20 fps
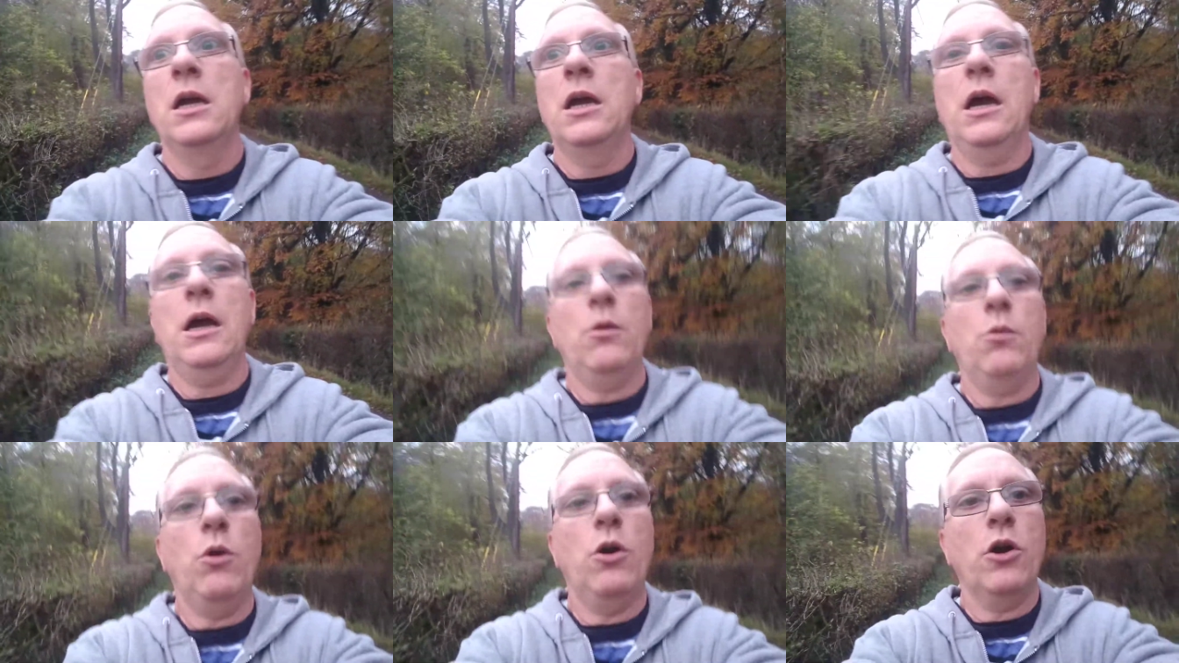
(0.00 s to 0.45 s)

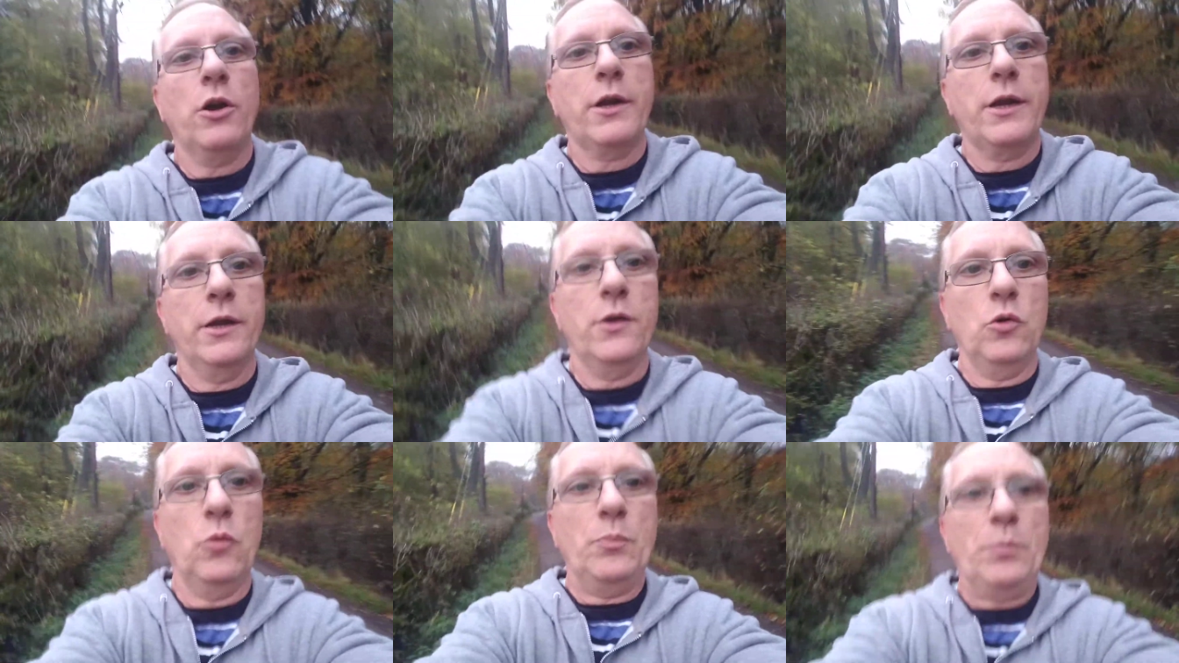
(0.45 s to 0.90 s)
i
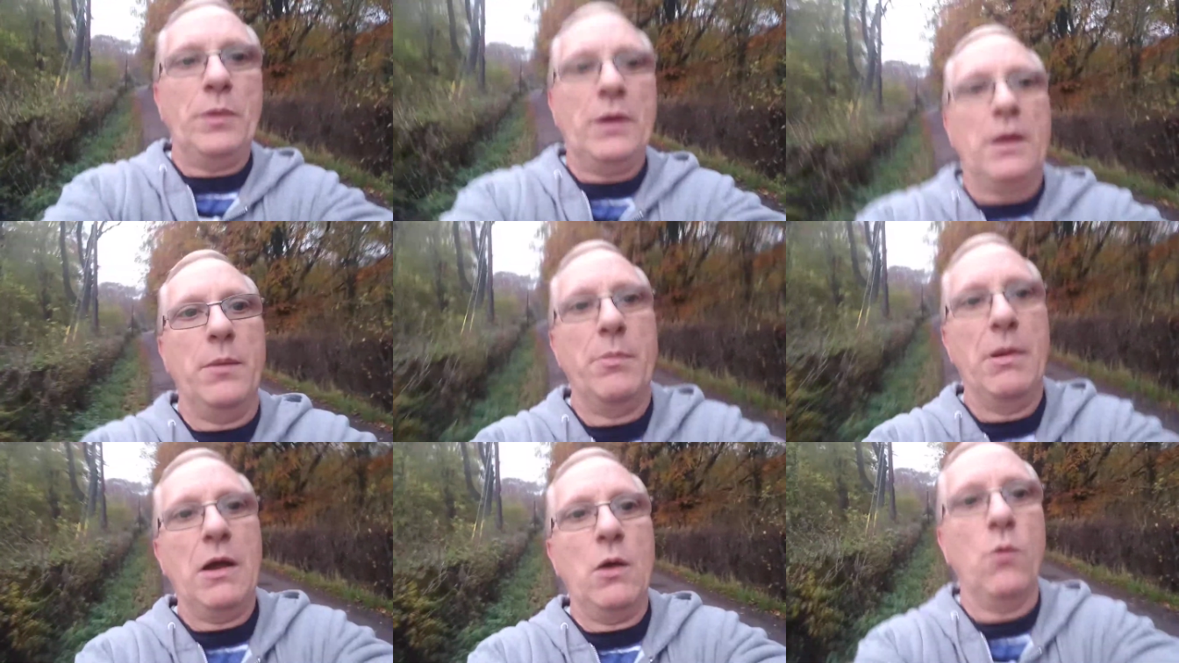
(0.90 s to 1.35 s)
walking up here
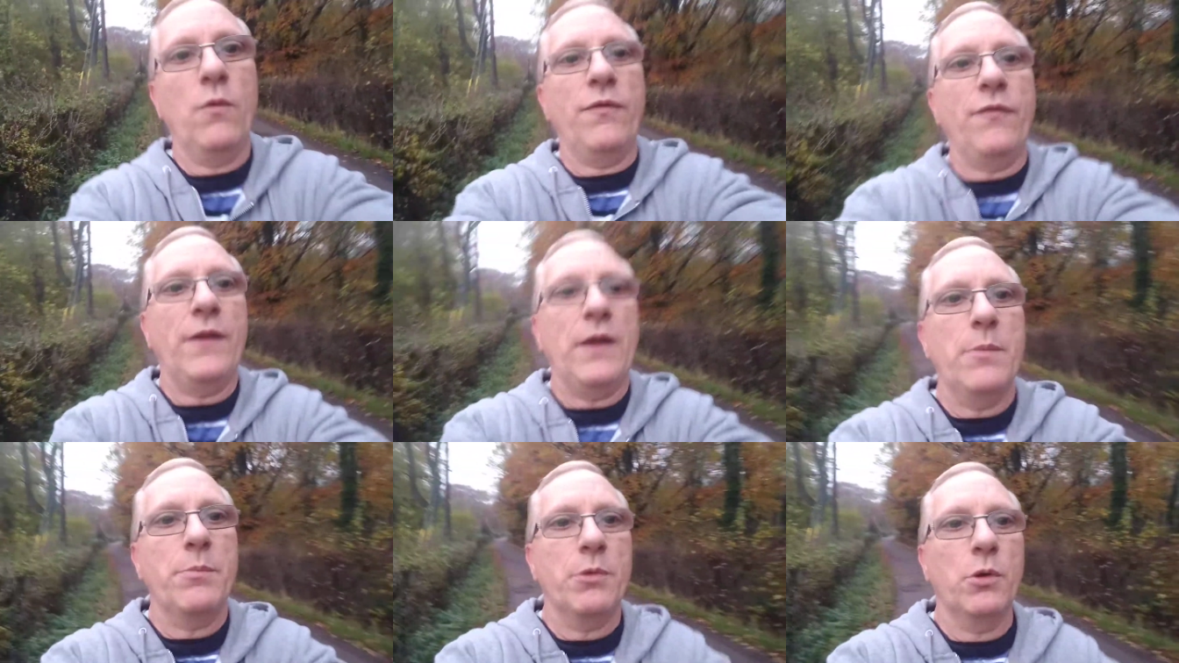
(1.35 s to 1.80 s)
about
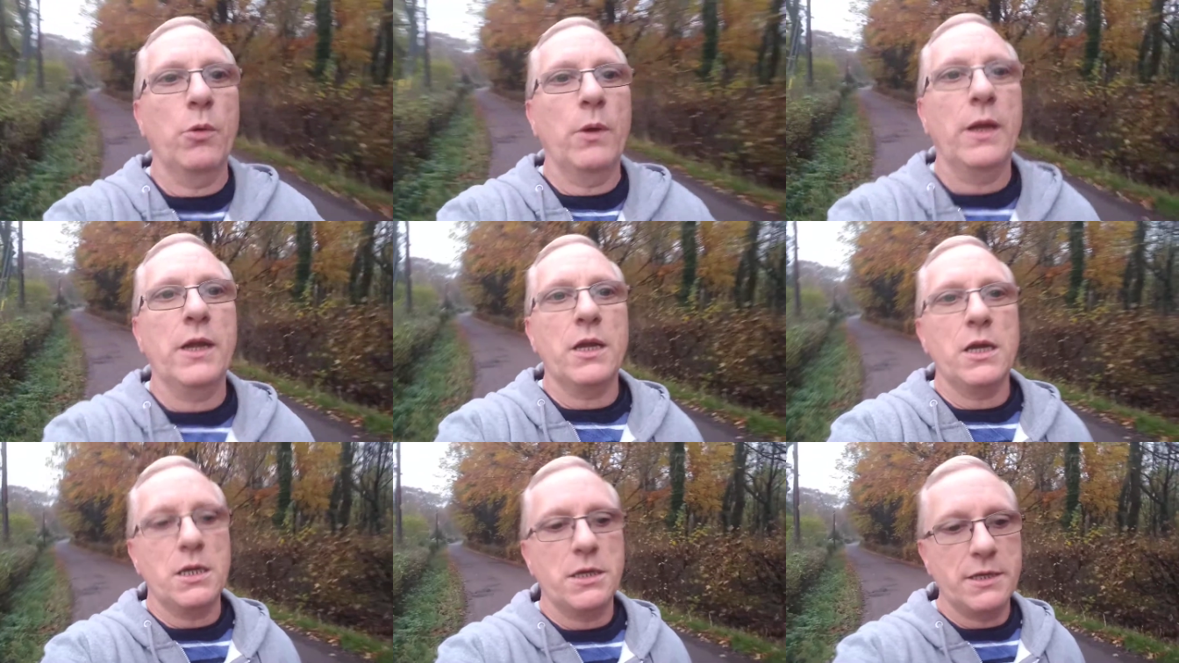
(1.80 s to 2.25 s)

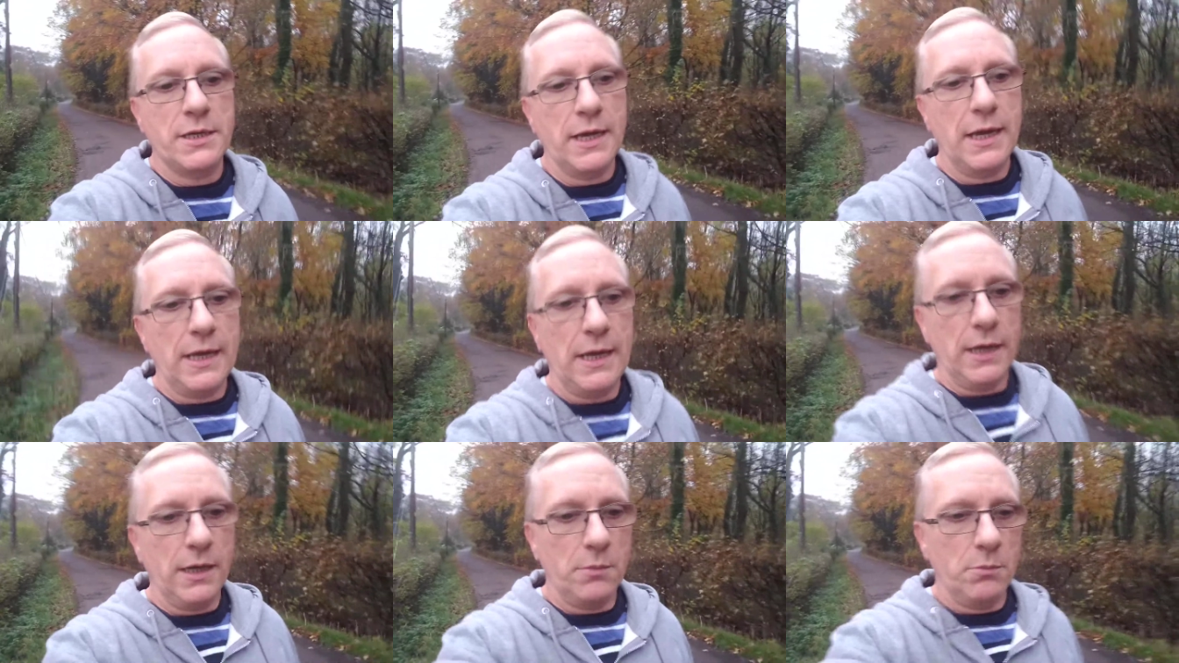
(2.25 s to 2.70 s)
February
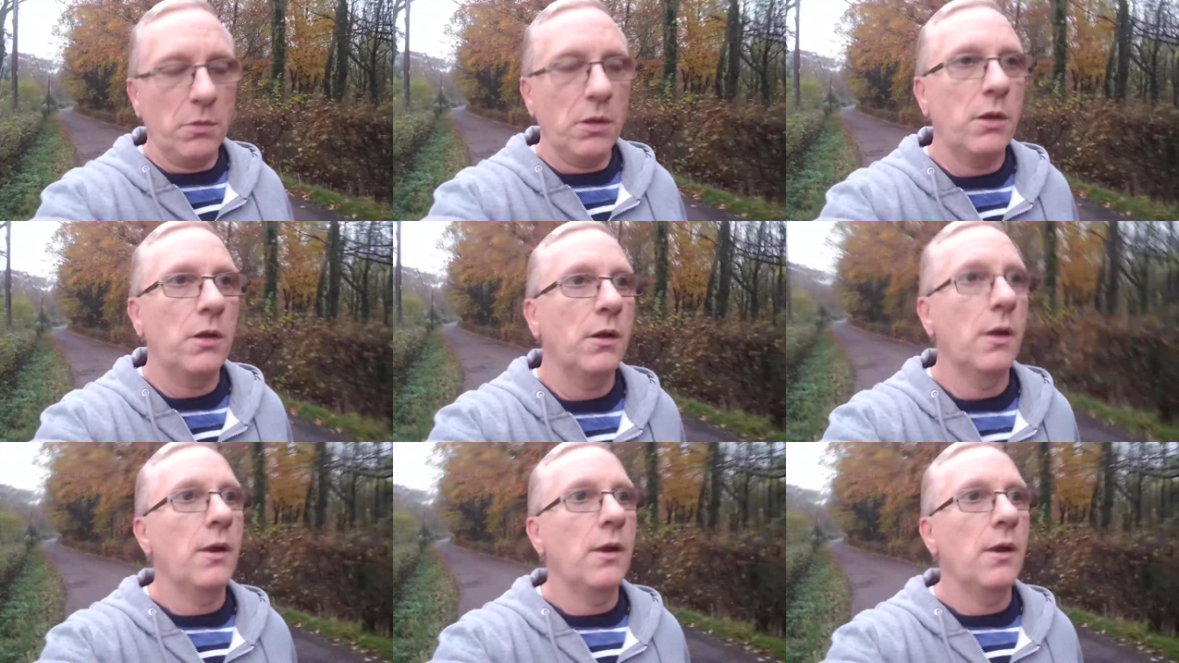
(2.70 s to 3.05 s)
time.